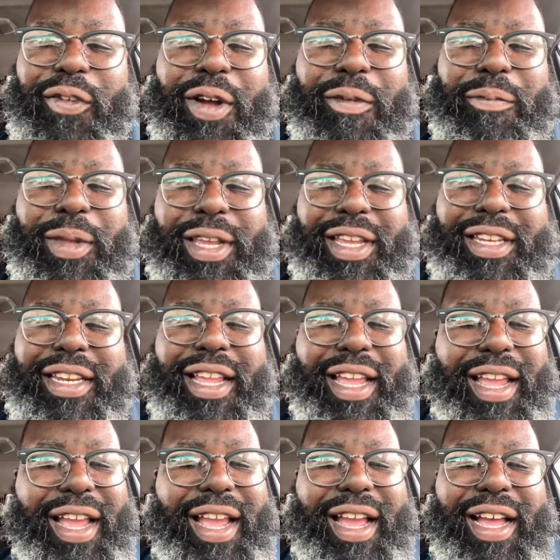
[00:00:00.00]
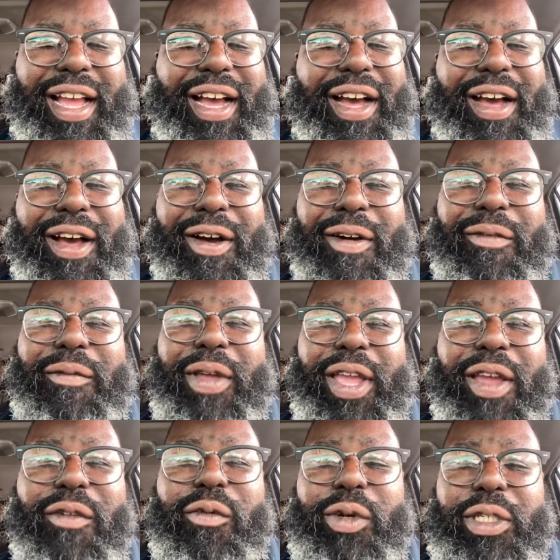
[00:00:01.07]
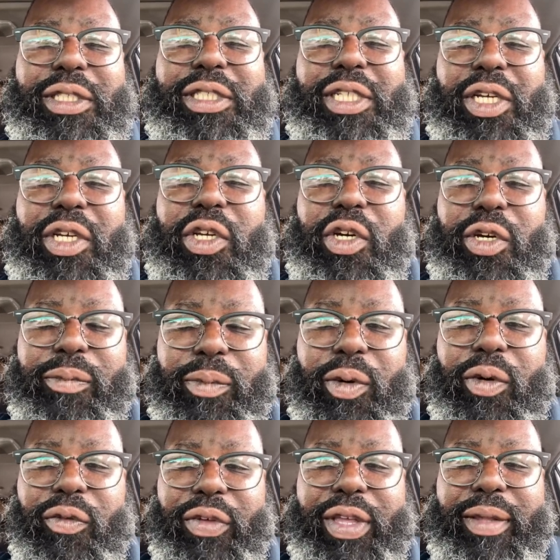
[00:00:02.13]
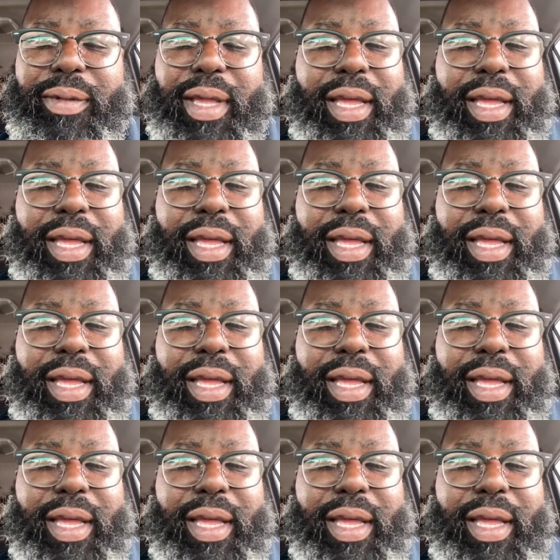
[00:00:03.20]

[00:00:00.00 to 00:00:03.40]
I mean, it was a good movie,